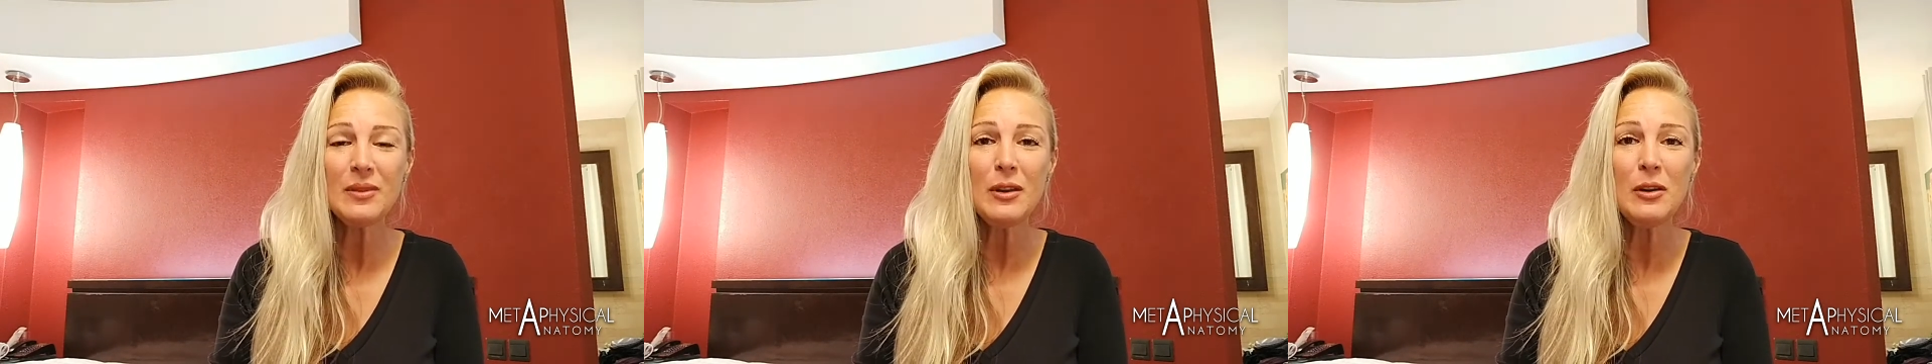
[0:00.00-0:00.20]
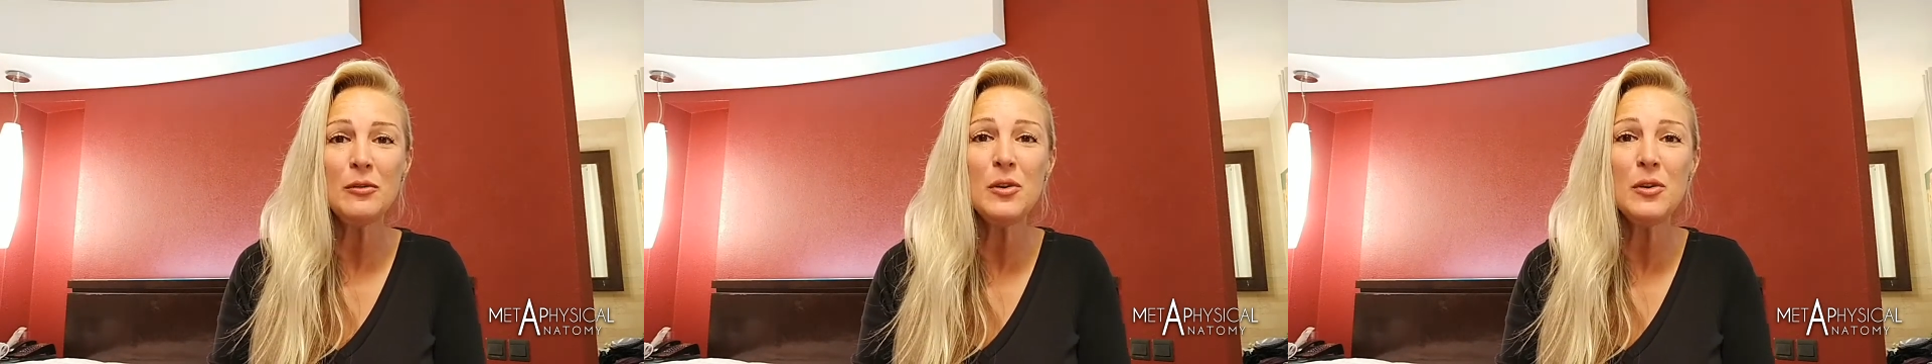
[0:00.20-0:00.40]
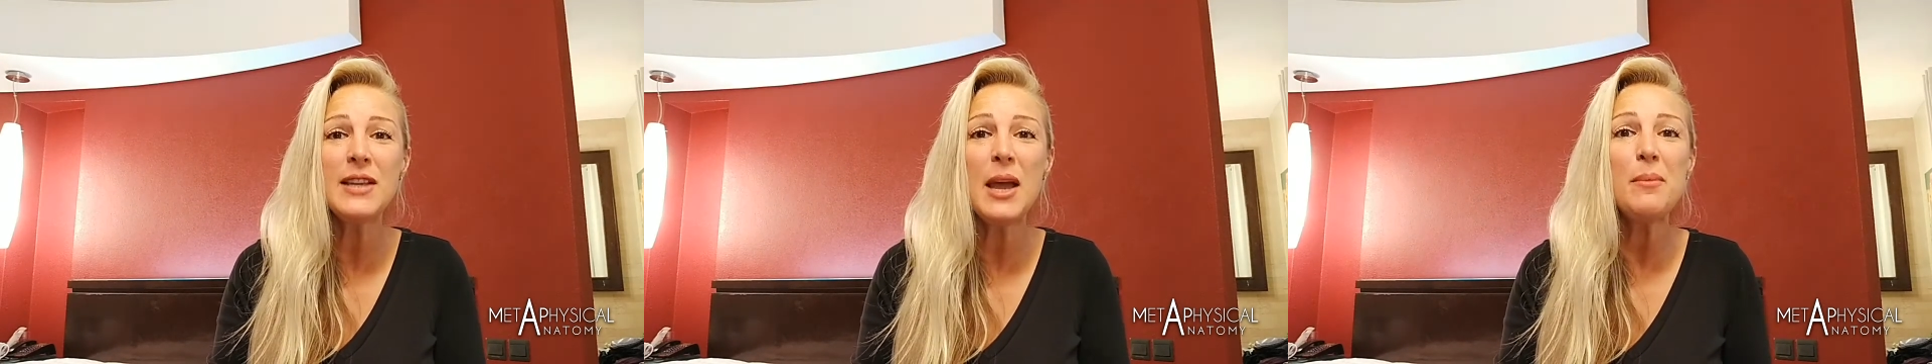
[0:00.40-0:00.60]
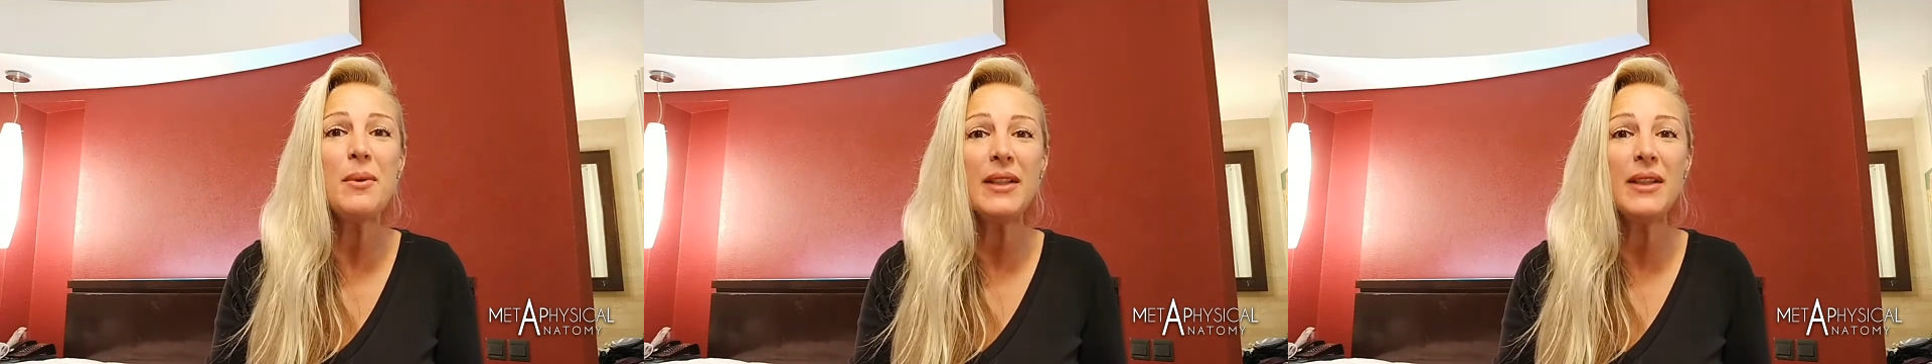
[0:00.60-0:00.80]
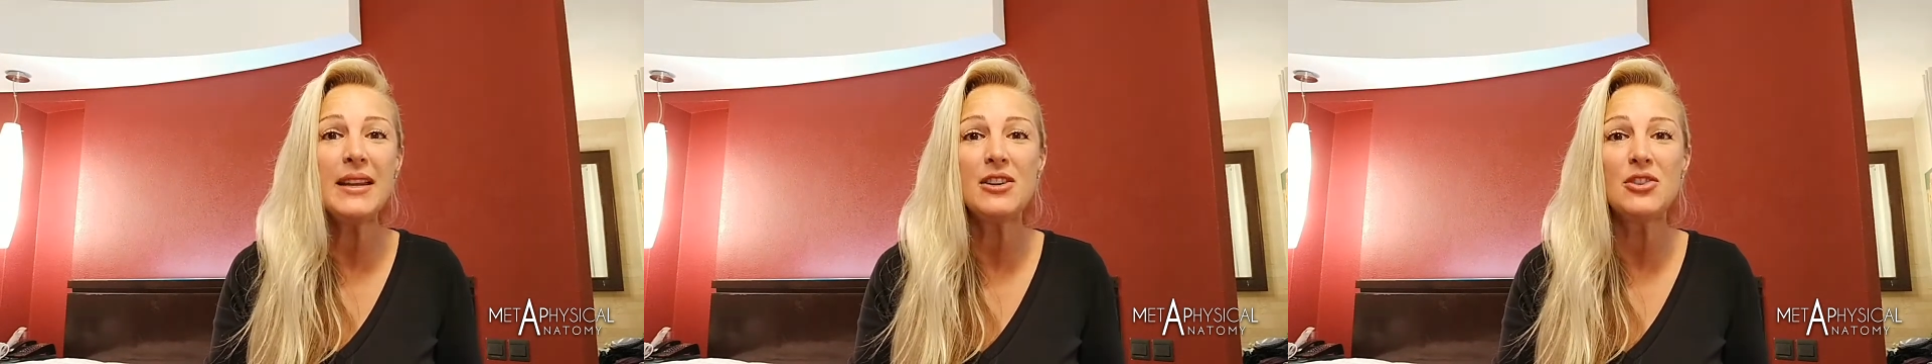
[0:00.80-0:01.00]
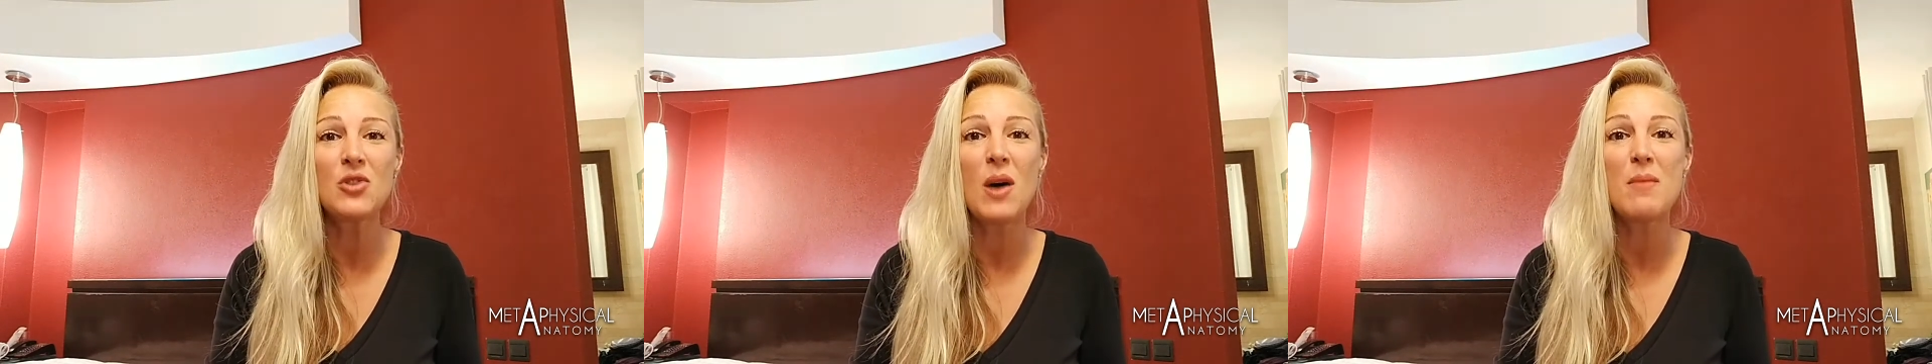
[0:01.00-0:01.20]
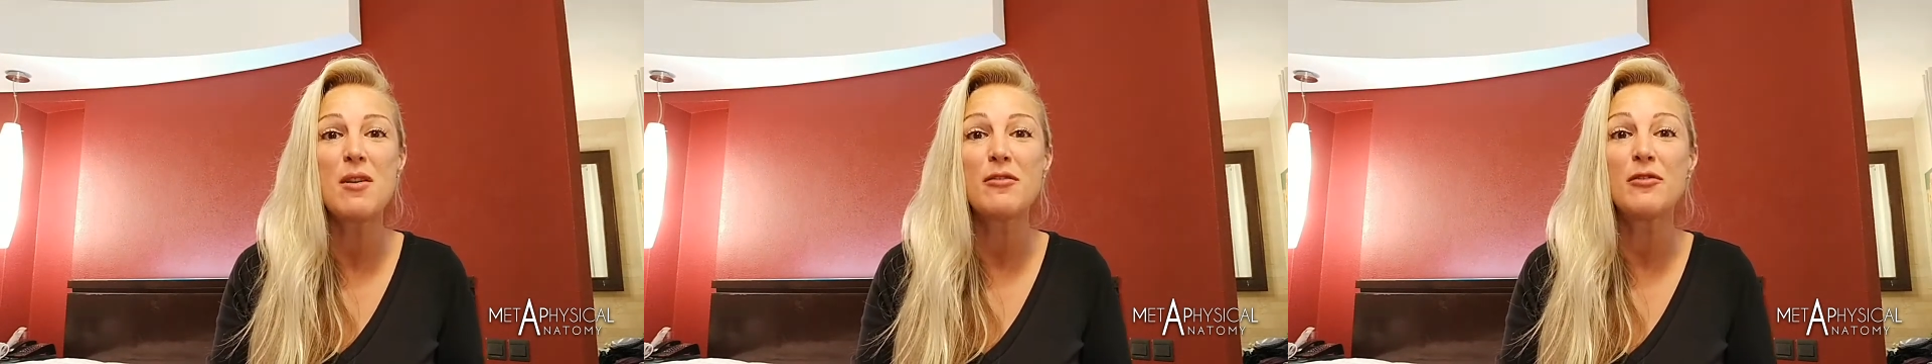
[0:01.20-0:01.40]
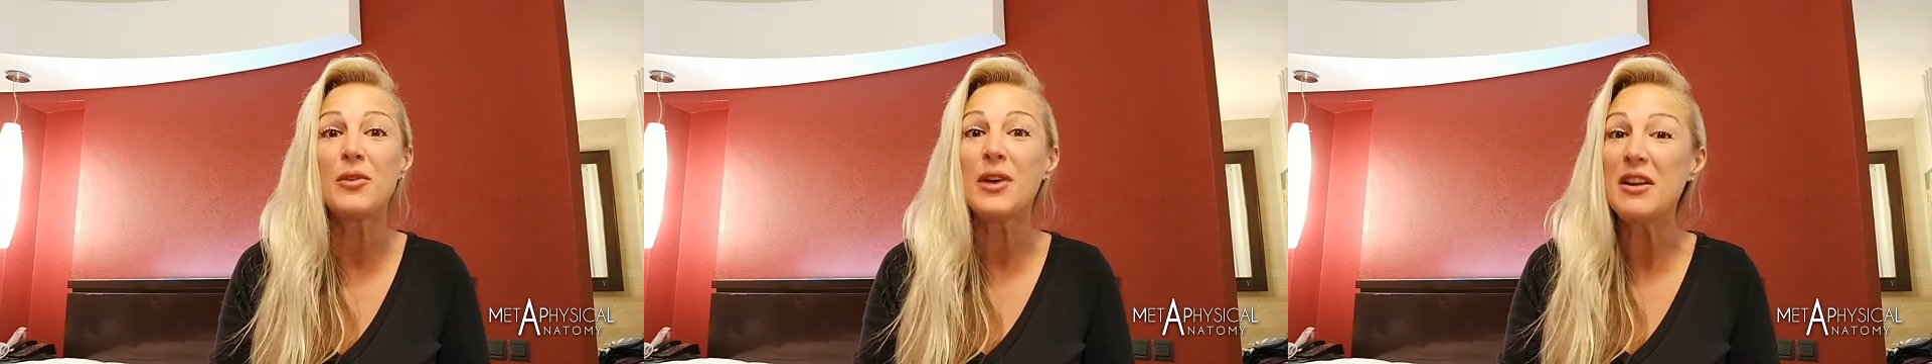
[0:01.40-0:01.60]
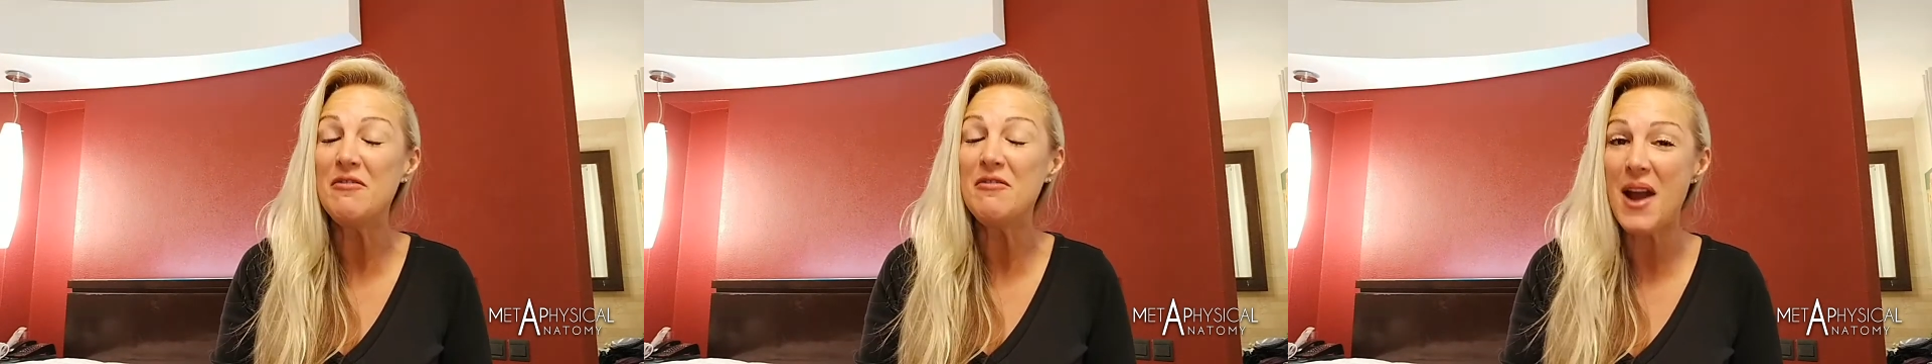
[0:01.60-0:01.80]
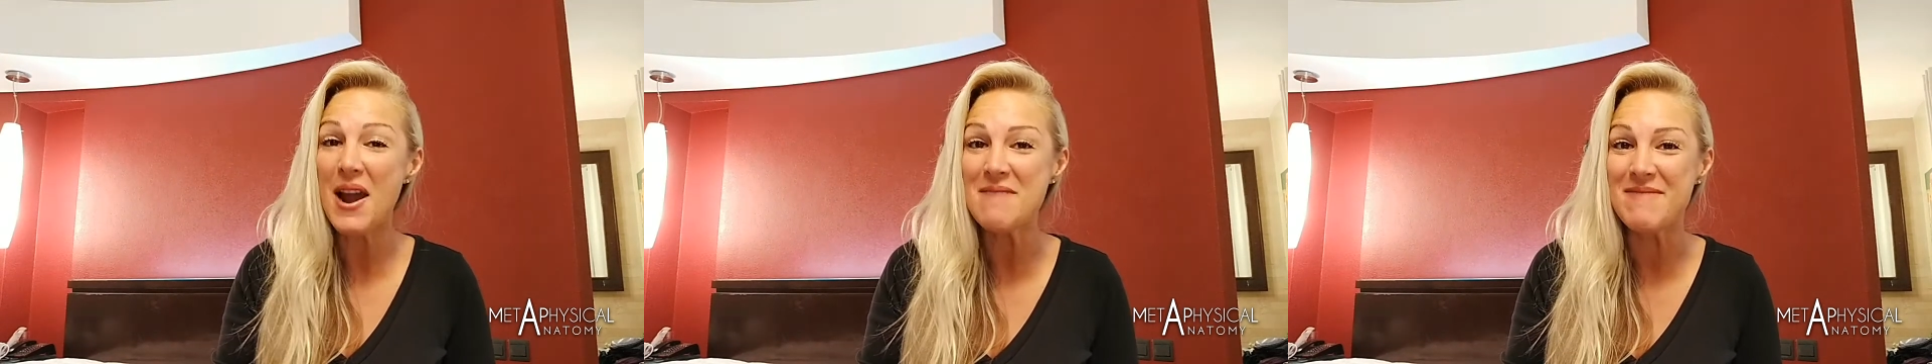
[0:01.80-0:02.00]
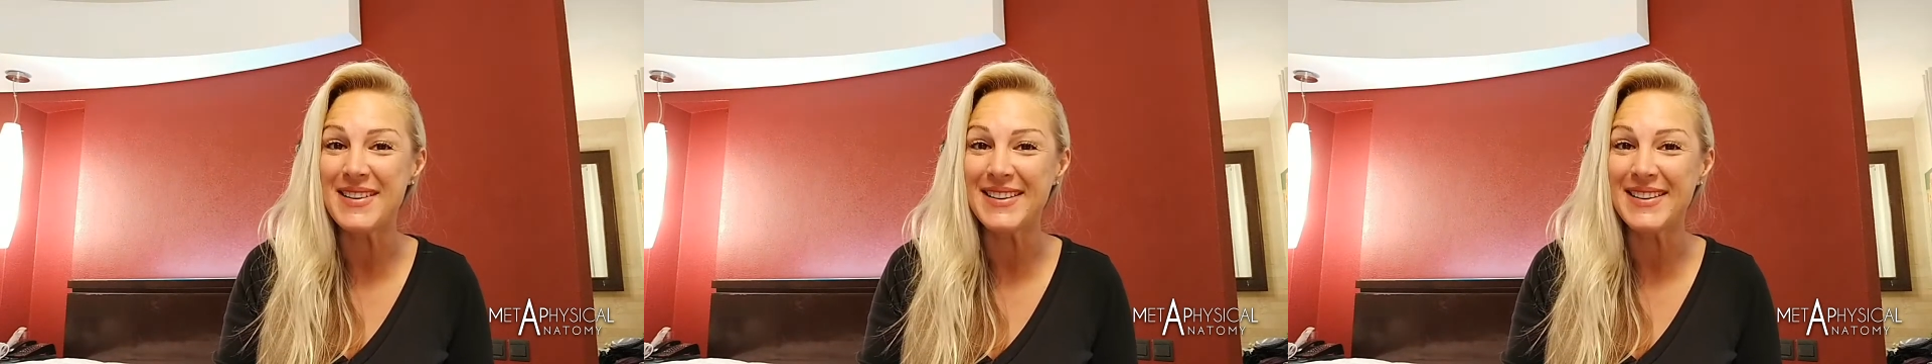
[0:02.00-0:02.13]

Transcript: for example, in a drama-free environment,